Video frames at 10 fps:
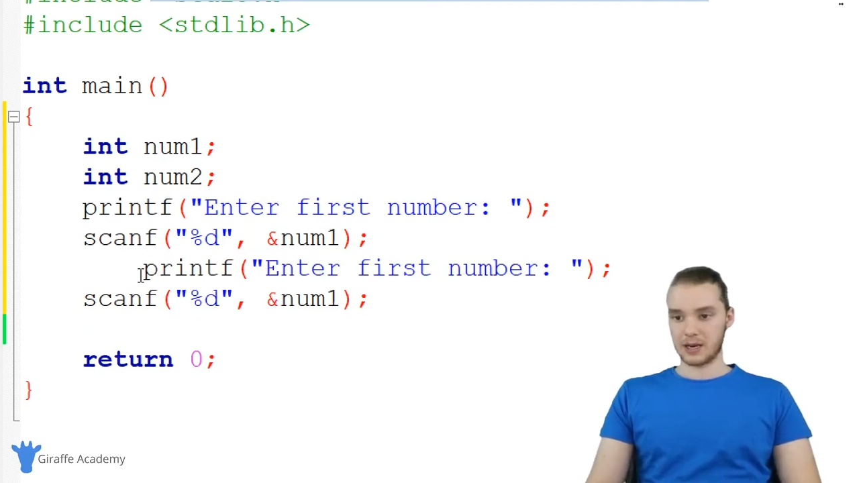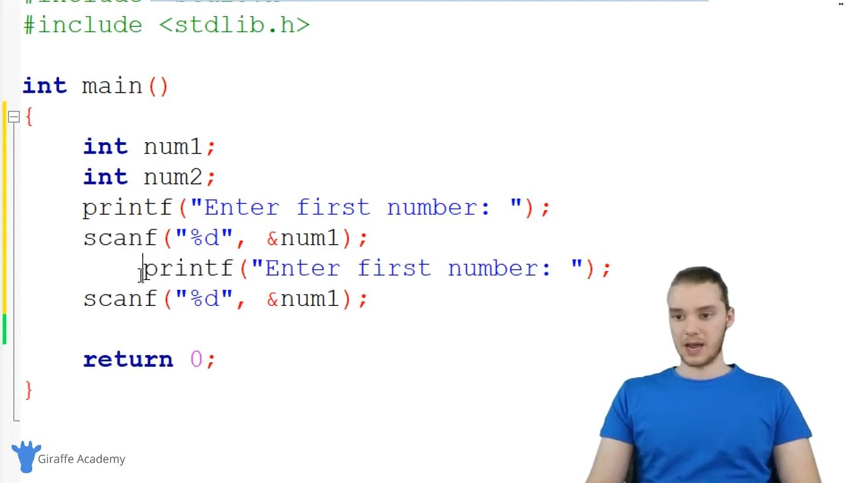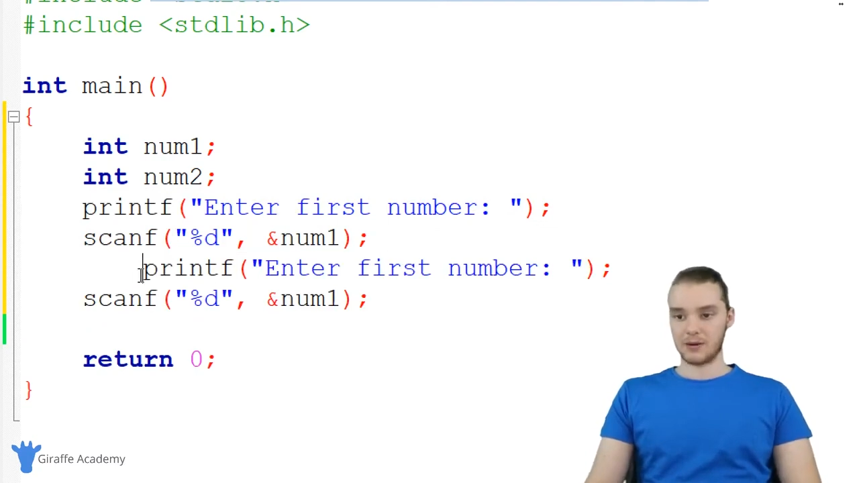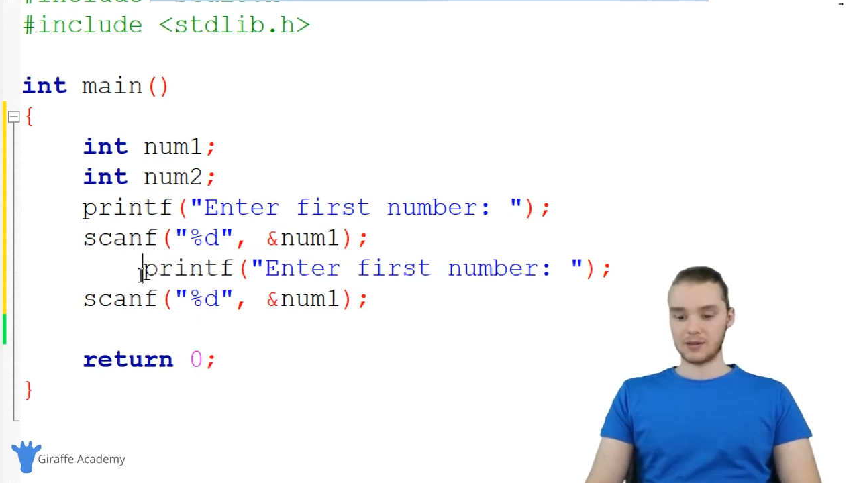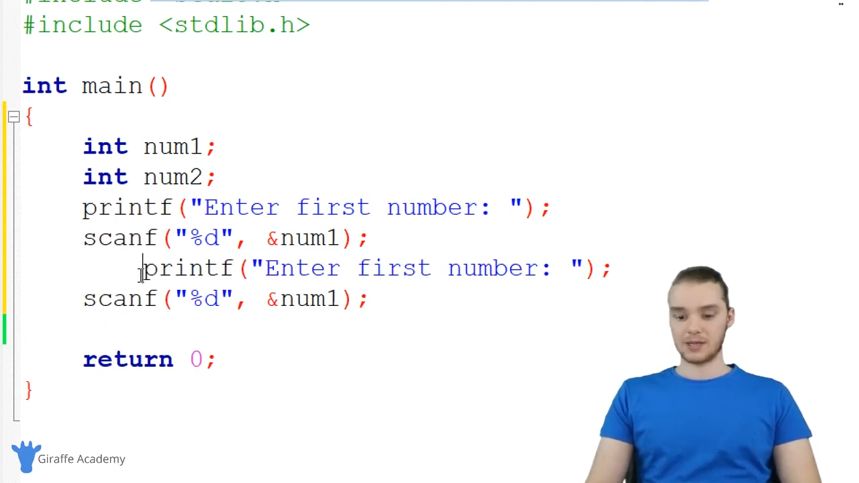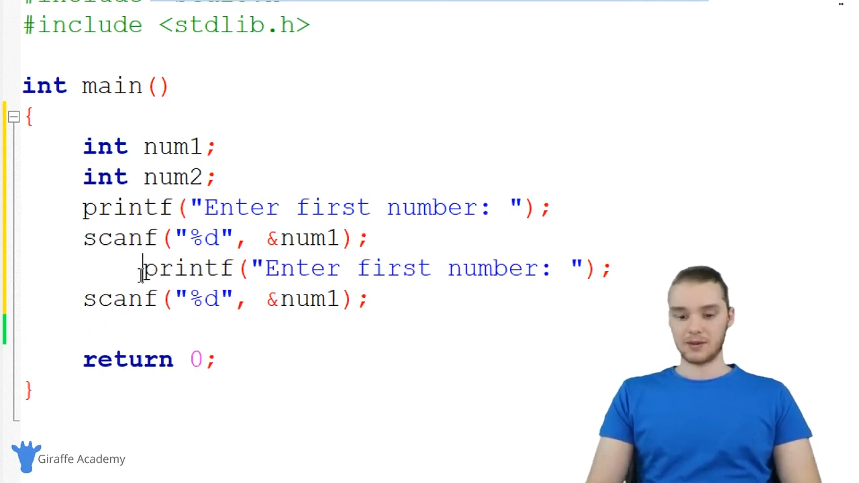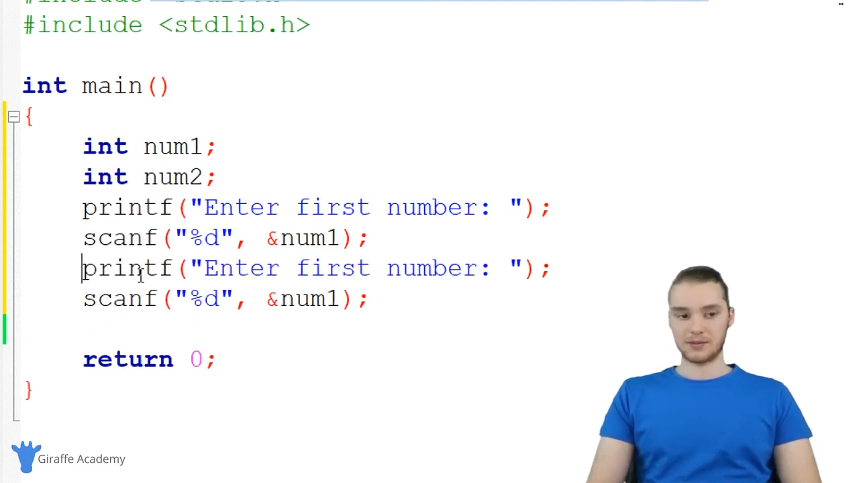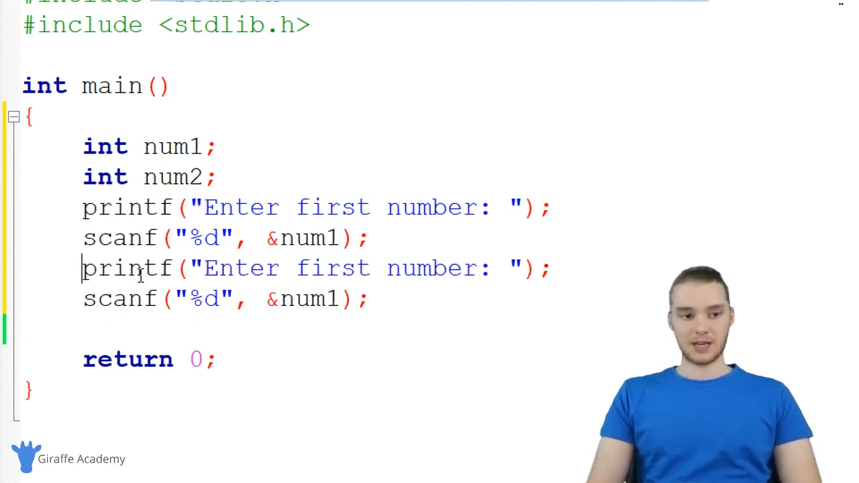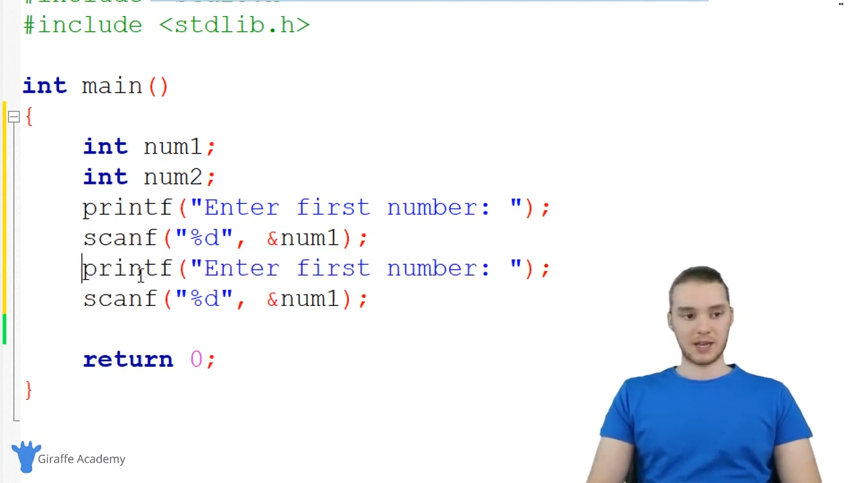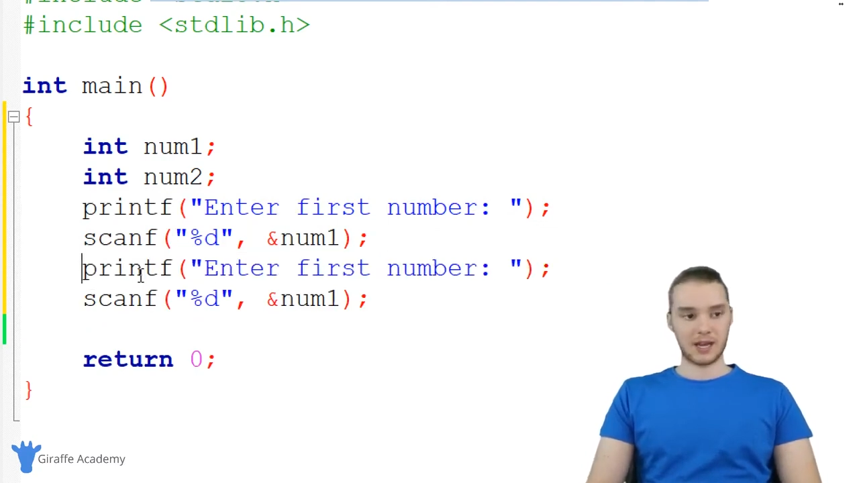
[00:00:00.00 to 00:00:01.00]
And now instead
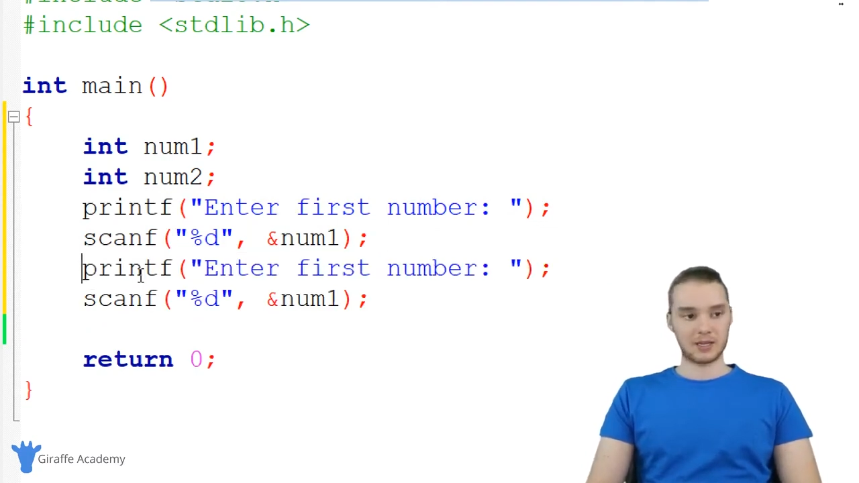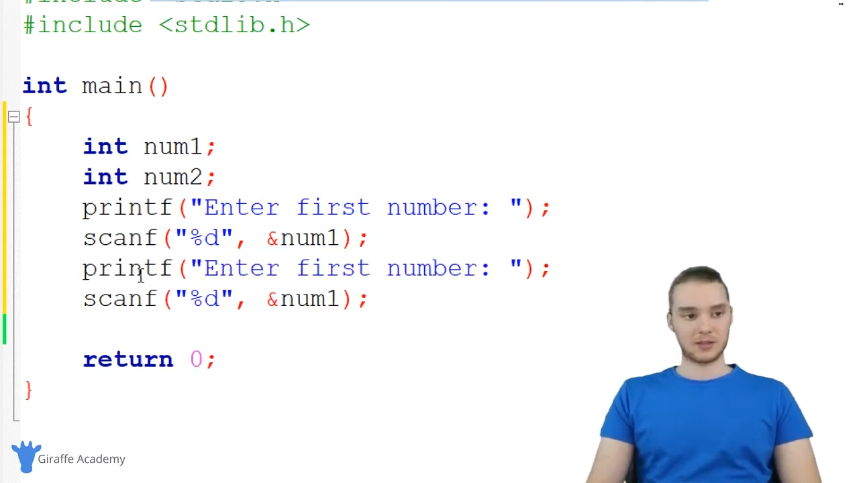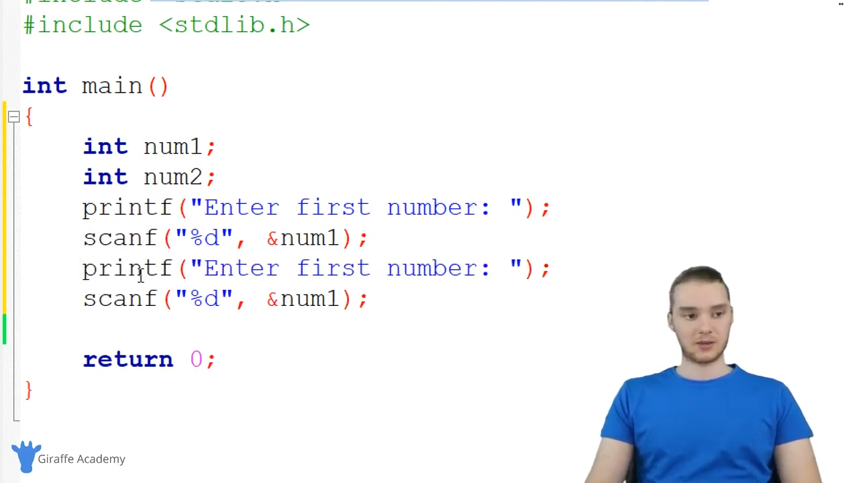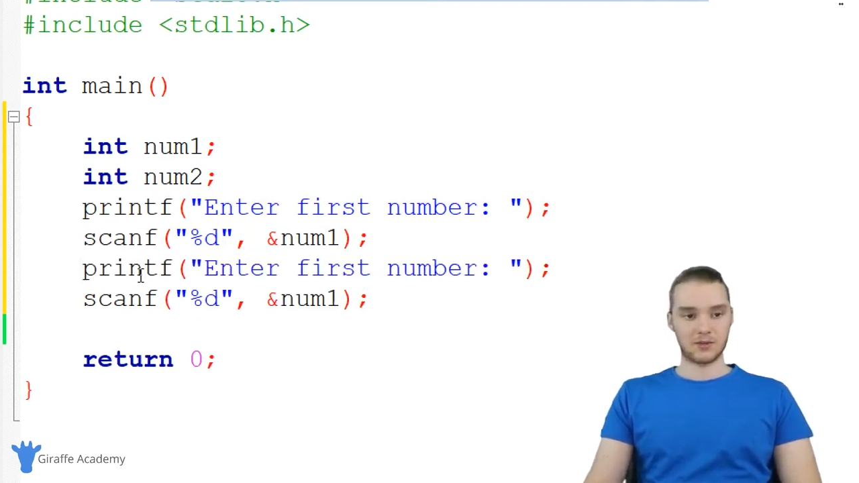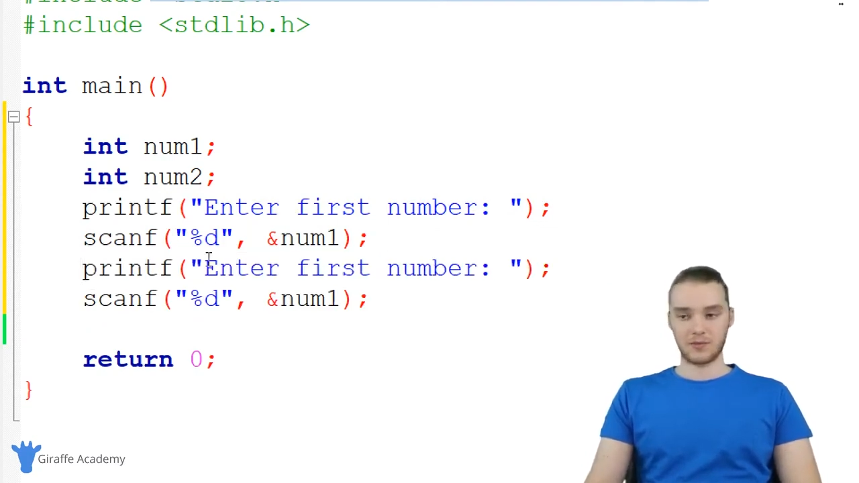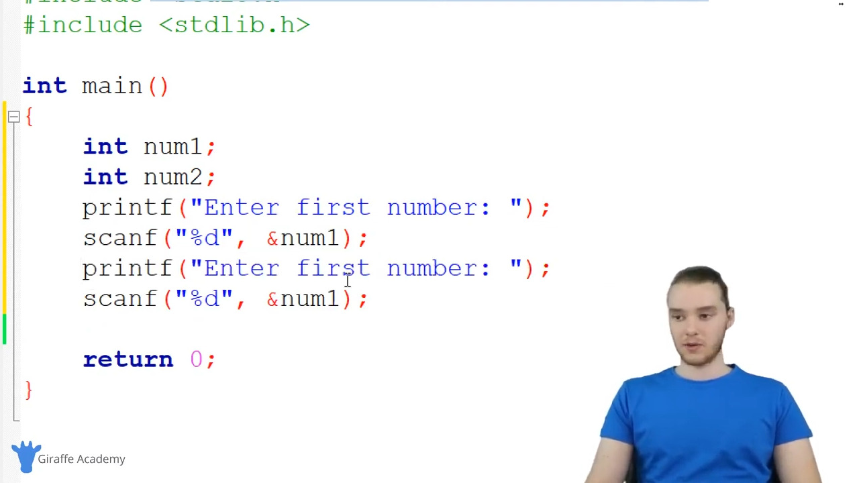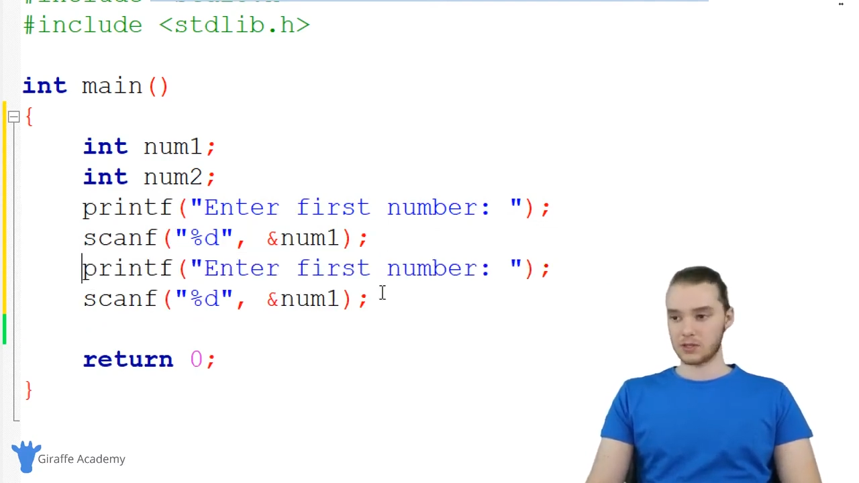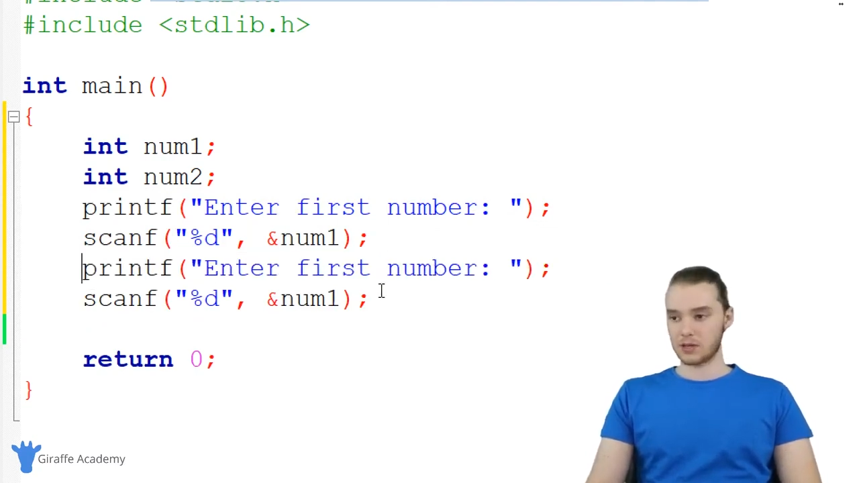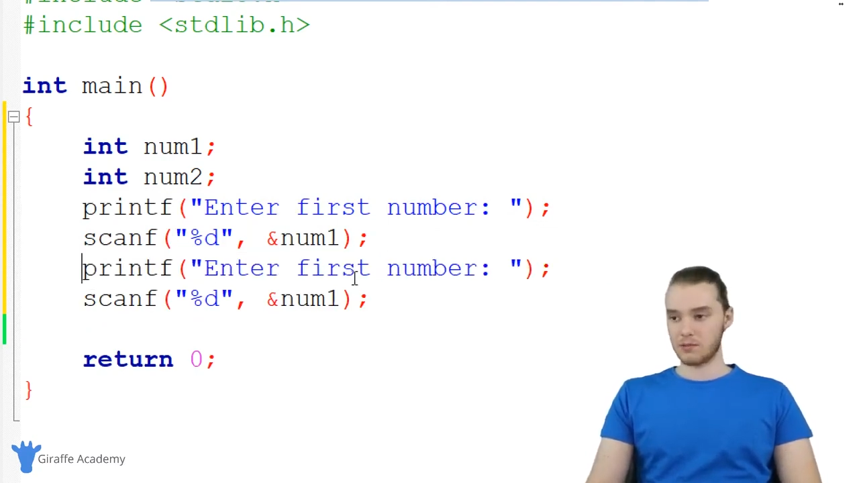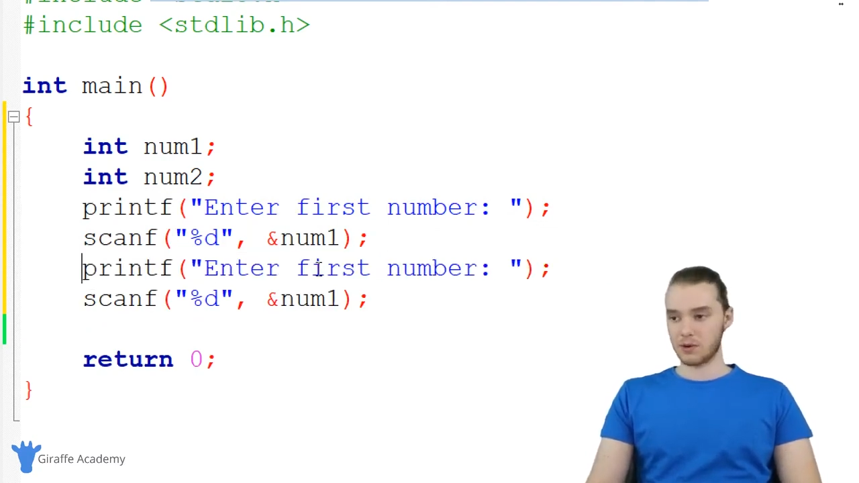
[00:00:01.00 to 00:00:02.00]
of saying enter
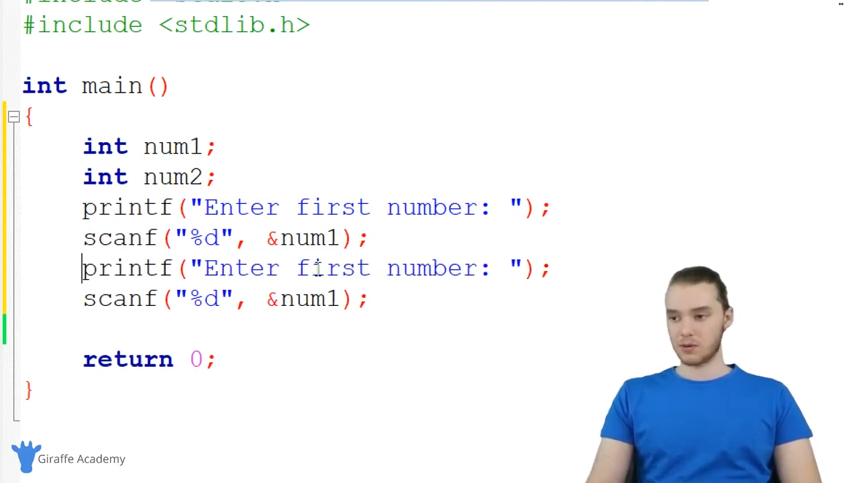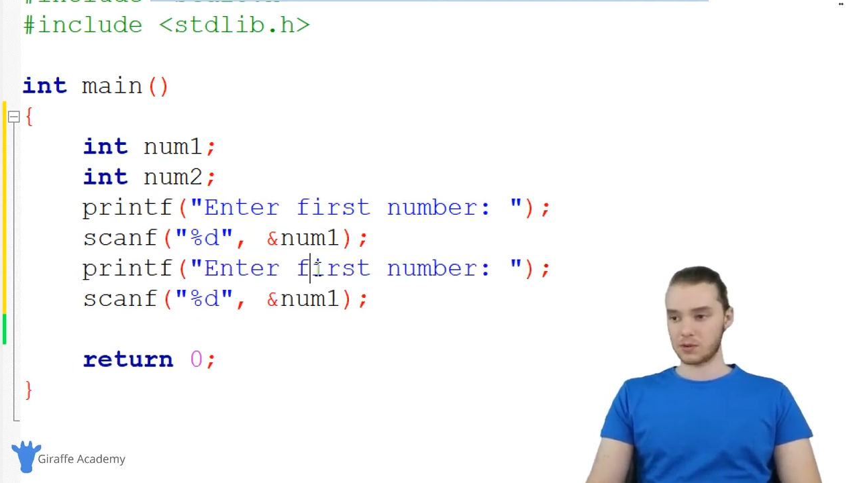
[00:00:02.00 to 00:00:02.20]
first number,